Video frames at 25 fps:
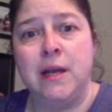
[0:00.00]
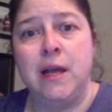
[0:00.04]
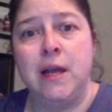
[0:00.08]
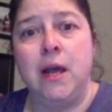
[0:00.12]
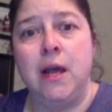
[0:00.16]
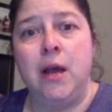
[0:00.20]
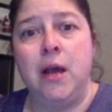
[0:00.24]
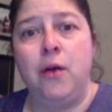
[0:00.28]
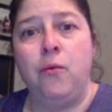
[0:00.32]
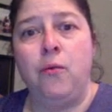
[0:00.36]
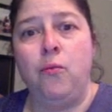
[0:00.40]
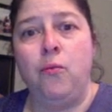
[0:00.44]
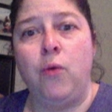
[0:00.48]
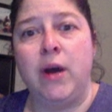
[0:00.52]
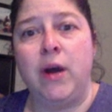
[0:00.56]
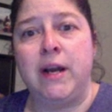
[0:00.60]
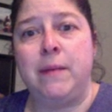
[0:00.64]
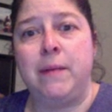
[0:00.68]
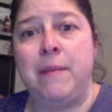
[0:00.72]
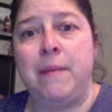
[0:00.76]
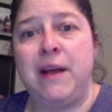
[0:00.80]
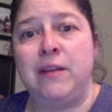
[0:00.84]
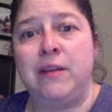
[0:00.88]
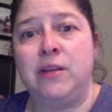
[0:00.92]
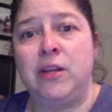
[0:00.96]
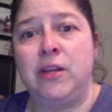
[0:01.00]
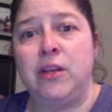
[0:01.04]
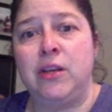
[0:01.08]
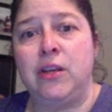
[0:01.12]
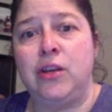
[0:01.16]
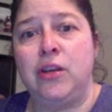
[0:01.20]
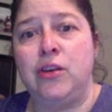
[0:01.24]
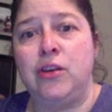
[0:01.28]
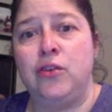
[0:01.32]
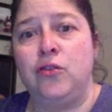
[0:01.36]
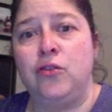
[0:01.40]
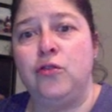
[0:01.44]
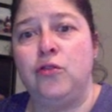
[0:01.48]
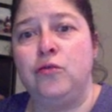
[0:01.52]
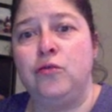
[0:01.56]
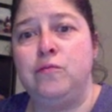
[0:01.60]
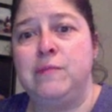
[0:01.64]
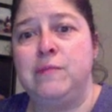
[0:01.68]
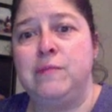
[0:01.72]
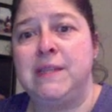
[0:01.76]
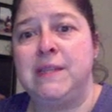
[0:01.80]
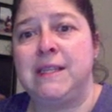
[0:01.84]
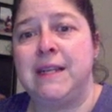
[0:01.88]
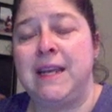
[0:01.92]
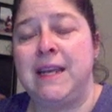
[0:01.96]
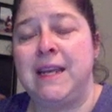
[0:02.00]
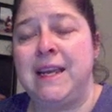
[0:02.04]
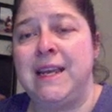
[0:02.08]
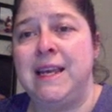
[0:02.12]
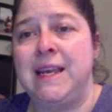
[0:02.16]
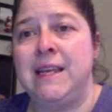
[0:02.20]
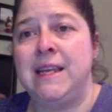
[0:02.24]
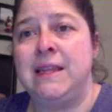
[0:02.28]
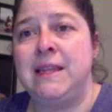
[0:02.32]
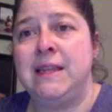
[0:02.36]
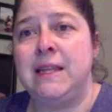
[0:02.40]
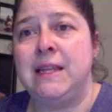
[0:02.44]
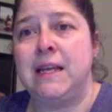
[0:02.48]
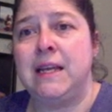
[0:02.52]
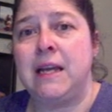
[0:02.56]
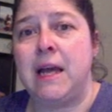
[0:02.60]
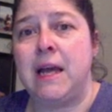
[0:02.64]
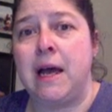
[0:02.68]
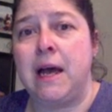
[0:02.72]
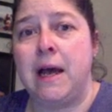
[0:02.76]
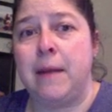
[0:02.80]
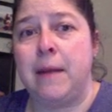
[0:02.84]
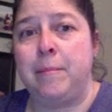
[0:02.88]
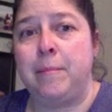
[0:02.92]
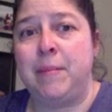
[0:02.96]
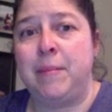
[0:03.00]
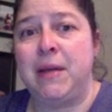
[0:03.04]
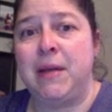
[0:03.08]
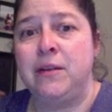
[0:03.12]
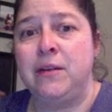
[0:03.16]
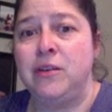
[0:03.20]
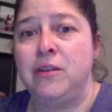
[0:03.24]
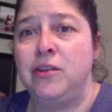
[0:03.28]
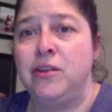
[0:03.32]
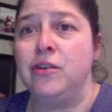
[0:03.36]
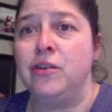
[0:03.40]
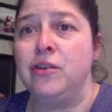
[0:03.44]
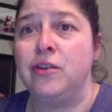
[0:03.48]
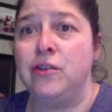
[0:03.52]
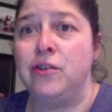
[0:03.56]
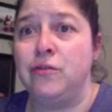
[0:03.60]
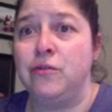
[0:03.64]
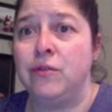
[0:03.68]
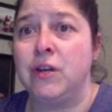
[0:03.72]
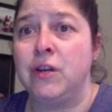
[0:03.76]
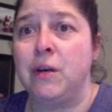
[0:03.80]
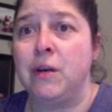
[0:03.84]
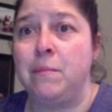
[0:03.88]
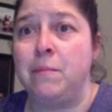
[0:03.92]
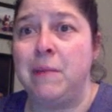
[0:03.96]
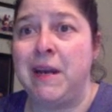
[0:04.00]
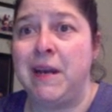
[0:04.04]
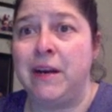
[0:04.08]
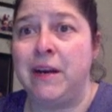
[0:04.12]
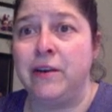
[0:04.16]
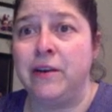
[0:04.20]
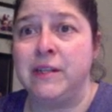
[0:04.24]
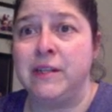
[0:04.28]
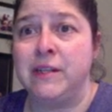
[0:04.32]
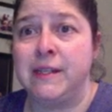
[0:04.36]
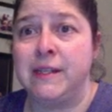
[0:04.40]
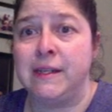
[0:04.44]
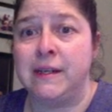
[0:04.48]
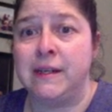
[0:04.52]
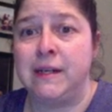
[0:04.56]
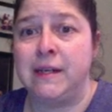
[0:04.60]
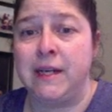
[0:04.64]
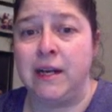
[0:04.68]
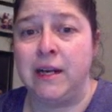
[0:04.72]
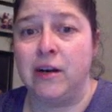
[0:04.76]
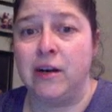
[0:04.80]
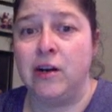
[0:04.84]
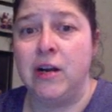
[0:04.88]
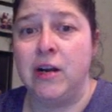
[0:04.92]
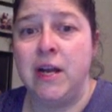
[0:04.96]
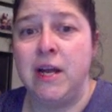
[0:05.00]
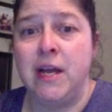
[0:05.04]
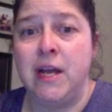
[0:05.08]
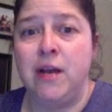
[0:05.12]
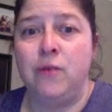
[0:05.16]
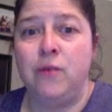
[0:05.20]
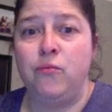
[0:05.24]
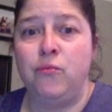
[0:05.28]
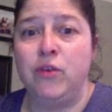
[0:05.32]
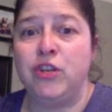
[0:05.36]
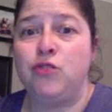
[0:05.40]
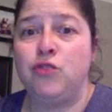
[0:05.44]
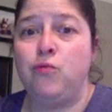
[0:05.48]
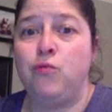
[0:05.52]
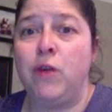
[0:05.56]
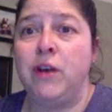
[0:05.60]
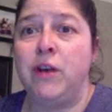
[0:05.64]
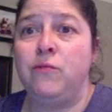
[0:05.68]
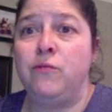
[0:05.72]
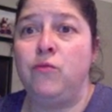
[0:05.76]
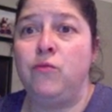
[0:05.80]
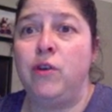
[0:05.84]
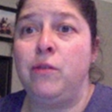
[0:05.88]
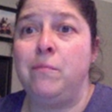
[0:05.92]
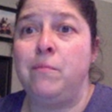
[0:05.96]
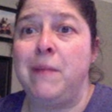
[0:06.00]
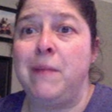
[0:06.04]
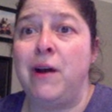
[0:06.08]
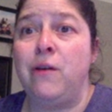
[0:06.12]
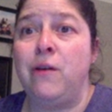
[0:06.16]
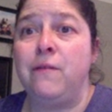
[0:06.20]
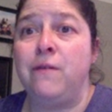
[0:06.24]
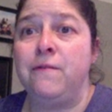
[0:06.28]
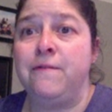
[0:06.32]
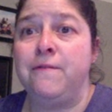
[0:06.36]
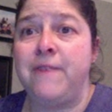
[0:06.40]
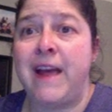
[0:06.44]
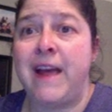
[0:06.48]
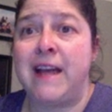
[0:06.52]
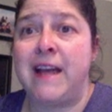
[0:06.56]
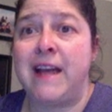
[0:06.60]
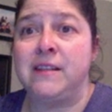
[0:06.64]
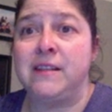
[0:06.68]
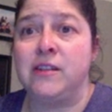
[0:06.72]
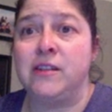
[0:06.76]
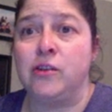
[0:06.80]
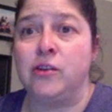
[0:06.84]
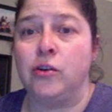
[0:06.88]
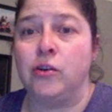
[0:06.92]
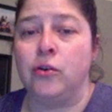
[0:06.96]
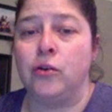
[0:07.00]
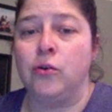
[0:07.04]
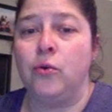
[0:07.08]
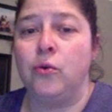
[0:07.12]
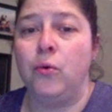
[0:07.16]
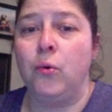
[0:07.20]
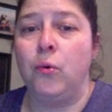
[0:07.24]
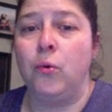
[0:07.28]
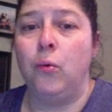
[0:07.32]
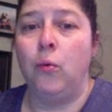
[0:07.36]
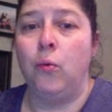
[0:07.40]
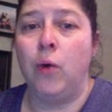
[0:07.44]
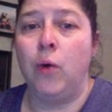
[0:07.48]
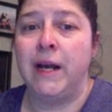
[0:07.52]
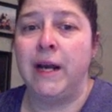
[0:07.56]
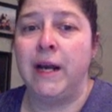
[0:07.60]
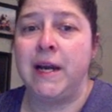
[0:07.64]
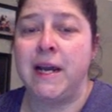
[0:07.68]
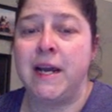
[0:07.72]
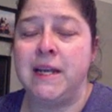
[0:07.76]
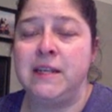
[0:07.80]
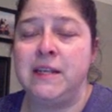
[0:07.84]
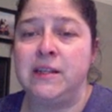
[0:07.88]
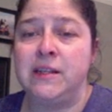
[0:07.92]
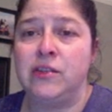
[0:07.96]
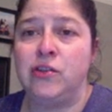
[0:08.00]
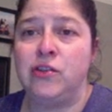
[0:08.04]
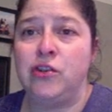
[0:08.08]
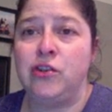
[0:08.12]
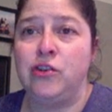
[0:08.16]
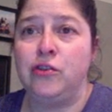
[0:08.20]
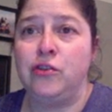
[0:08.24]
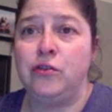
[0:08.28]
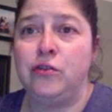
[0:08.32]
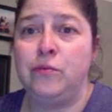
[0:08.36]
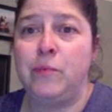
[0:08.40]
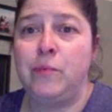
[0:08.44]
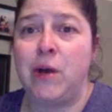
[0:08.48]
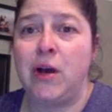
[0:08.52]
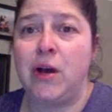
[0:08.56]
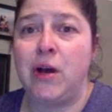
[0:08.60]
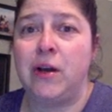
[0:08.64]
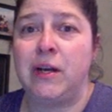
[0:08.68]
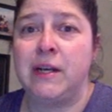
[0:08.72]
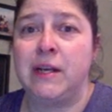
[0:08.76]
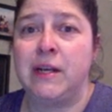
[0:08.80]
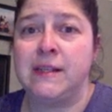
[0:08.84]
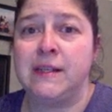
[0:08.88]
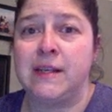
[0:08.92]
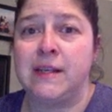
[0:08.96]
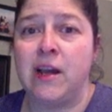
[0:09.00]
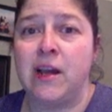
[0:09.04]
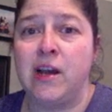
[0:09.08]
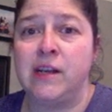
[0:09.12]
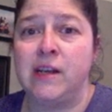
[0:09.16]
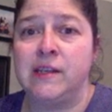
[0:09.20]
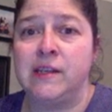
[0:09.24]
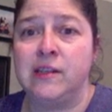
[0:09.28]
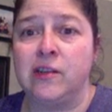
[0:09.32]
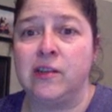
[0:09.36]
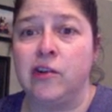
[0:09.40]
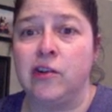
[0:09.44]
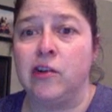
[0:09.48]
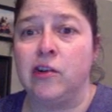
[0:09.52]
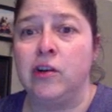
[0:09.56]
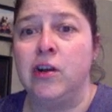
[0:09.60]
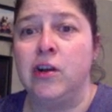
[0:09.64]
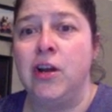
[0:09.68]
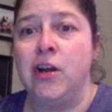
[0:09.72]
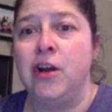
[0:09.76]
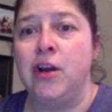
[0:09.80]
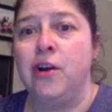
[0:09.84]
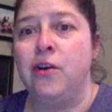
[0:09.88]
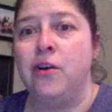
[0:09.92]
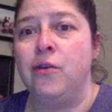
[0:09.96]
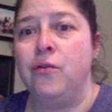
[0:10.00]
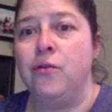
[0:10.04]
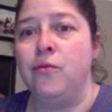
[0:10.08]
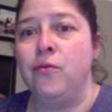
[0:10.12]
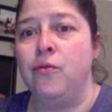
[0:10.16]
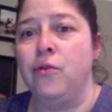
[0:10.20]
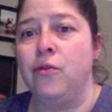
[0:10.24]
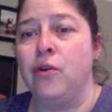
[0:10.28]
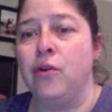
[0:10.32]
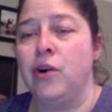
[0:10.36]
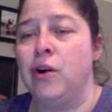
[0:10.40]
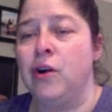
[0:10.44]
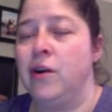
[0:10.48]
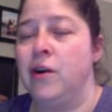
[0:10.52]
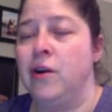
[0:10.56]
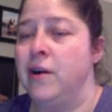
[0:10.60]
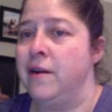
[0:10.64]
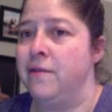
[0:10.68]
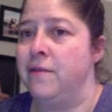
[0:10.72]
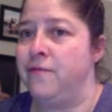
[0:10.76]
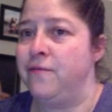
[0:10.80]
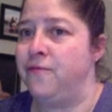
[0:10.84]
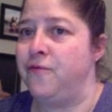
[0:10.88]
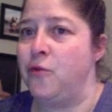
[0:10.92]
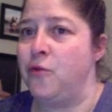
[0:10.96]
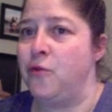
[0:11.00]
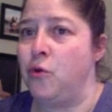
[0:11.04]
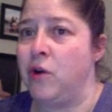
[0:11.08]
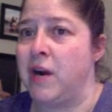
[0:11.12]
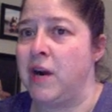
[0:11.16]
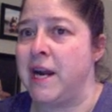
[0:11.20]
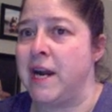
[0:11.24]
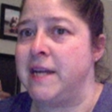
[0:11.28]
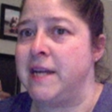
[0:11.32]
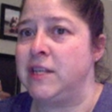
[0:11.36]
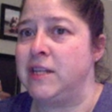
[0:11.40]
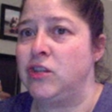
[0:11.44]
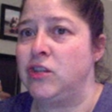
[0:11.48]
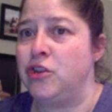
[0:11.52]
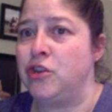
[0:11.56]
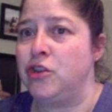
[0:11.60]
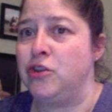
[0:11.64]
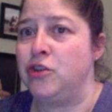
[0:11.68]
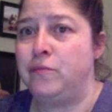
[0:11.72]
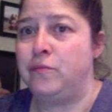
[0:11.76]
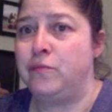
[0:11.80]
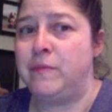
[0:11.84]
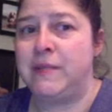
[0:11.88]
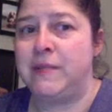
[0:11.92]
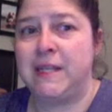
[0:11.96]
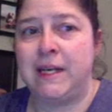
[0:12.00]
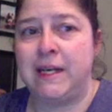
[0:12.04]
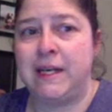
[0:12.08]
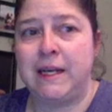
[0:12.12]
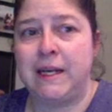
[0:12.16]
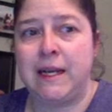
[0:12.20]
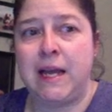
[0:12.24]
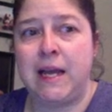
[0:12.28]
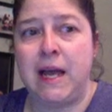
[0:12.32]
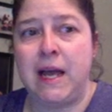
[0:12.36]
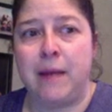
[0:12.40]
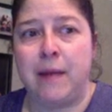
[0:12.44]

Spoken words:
What about the cubes in the cup? You could do a comparison here. Which one will melt faster? One ice cube on a saucer or 4 ice cubes in a cup?